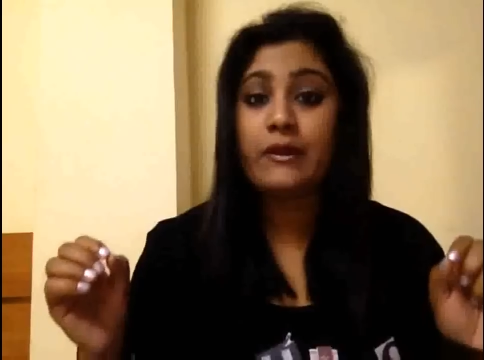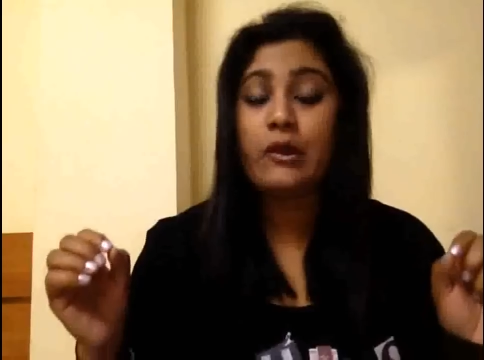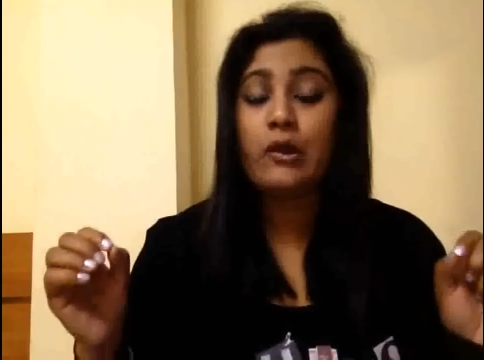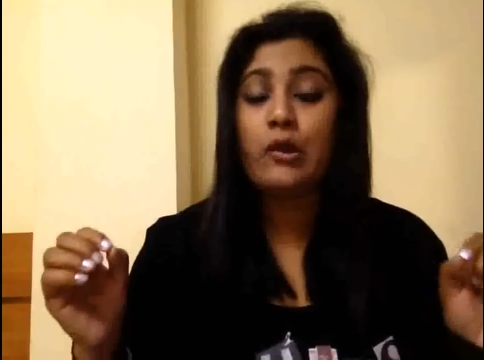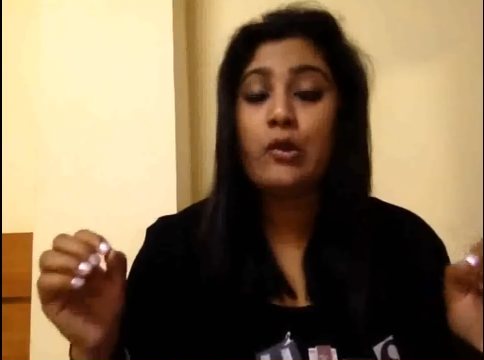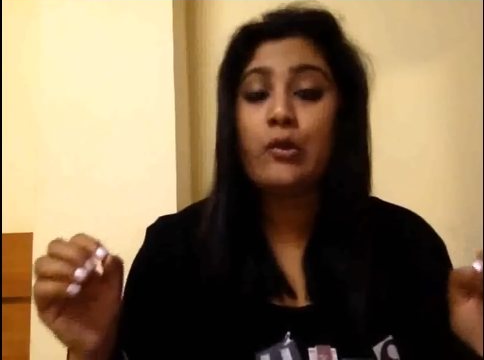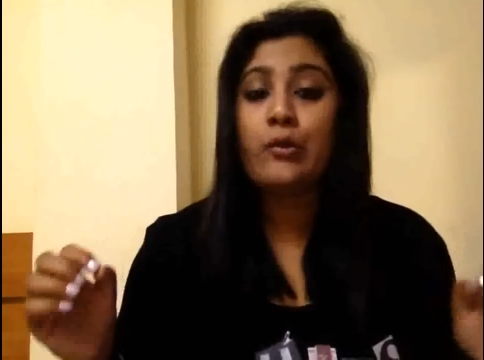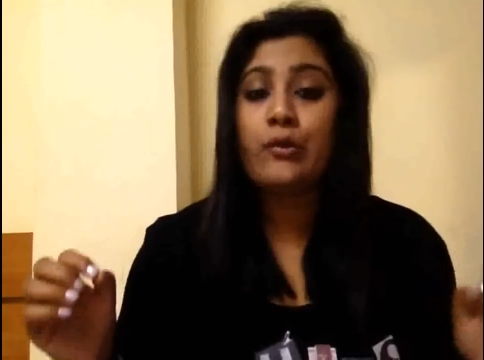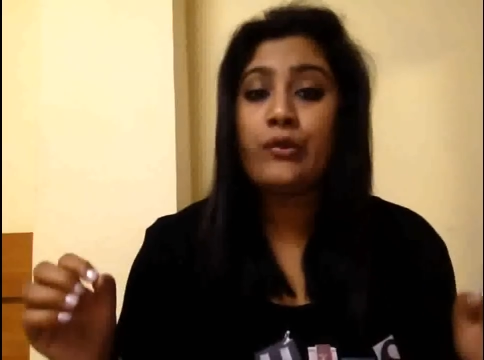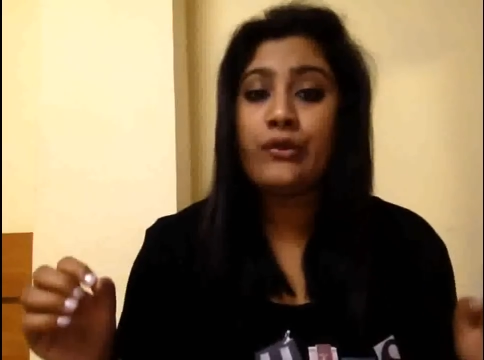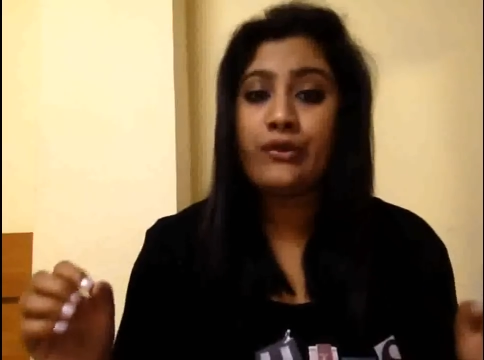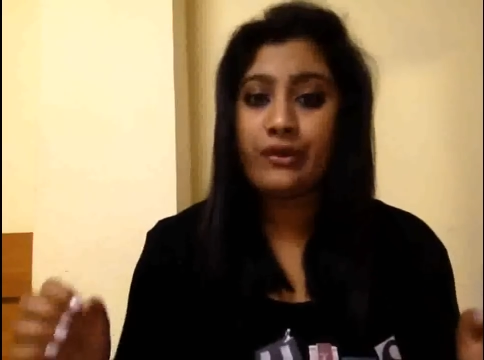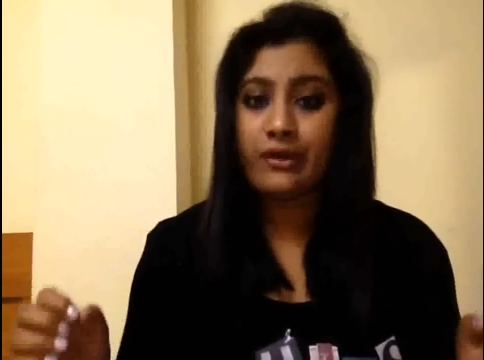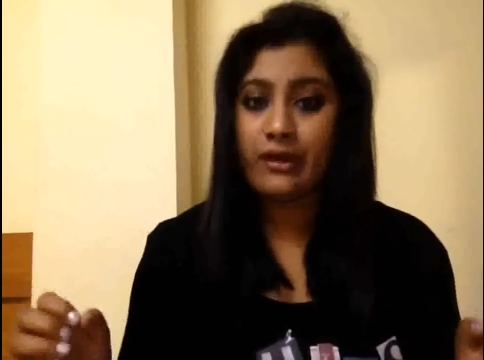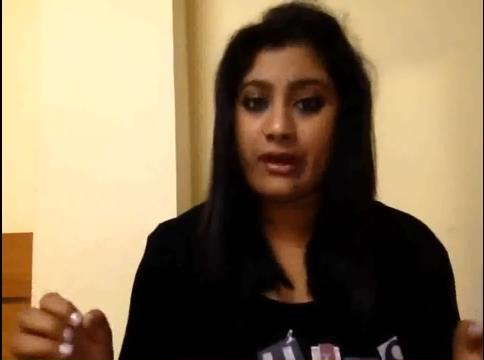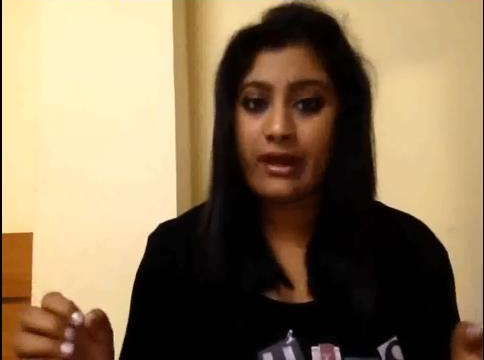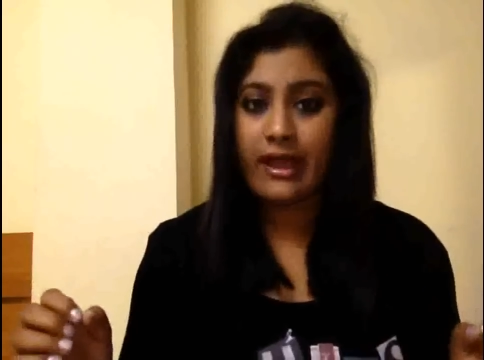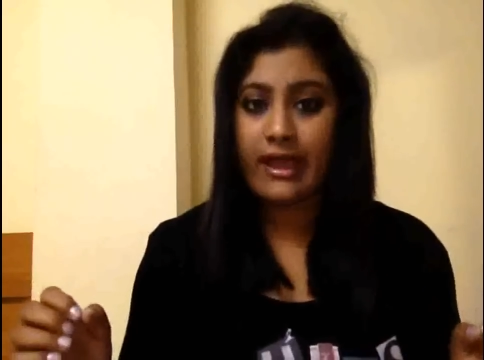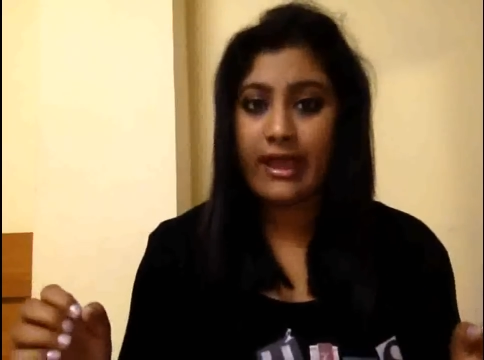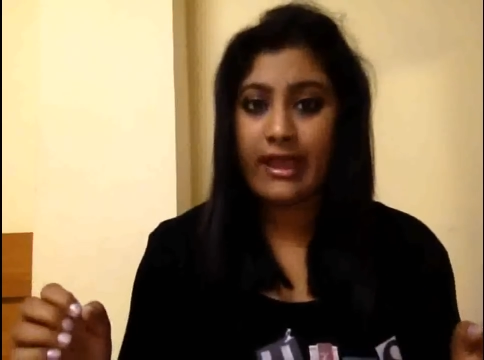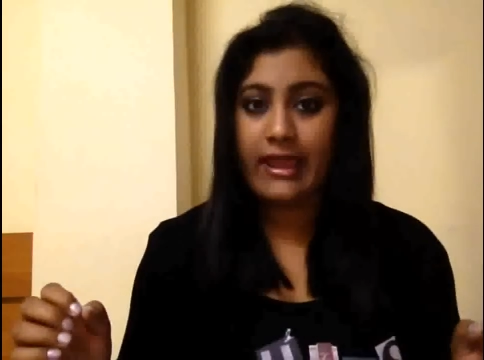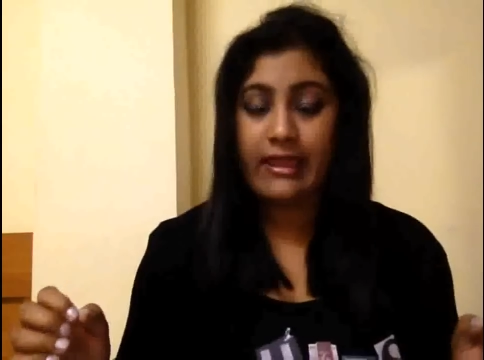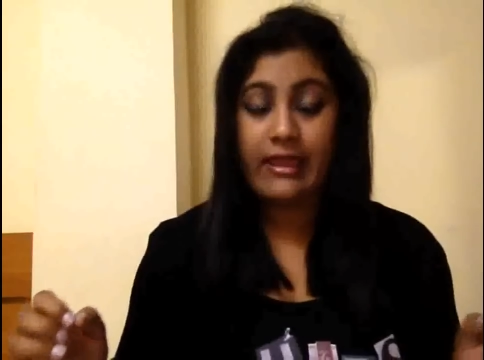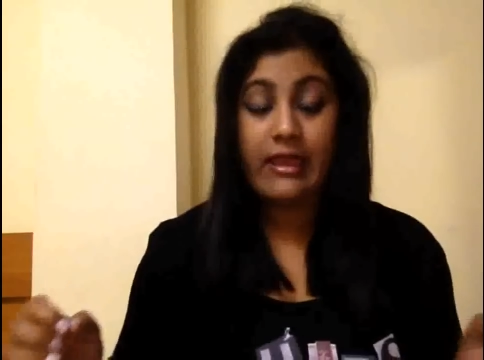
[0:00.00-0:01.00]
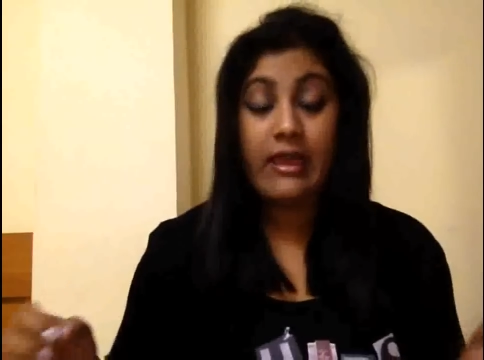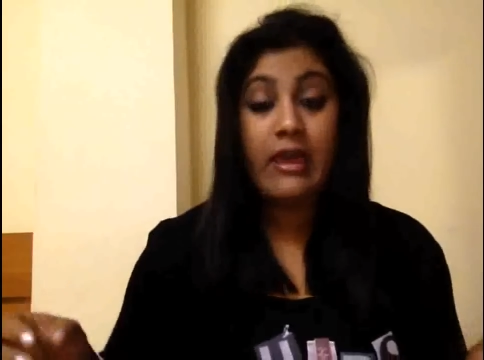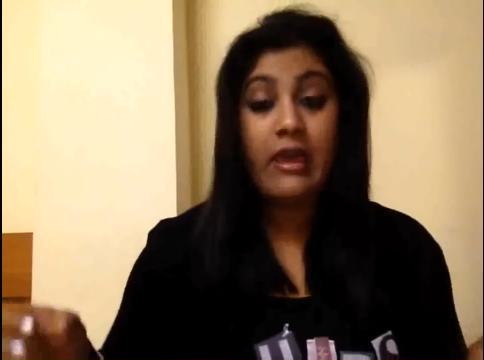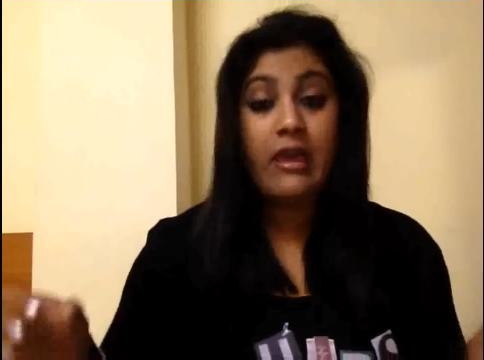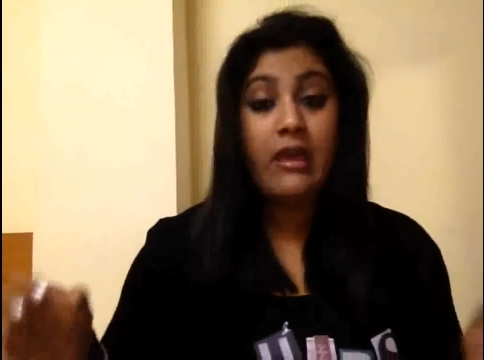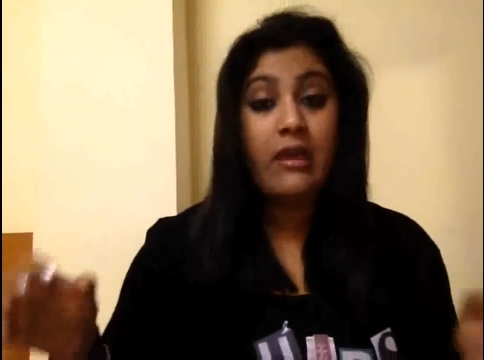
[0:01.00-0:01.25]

loner like,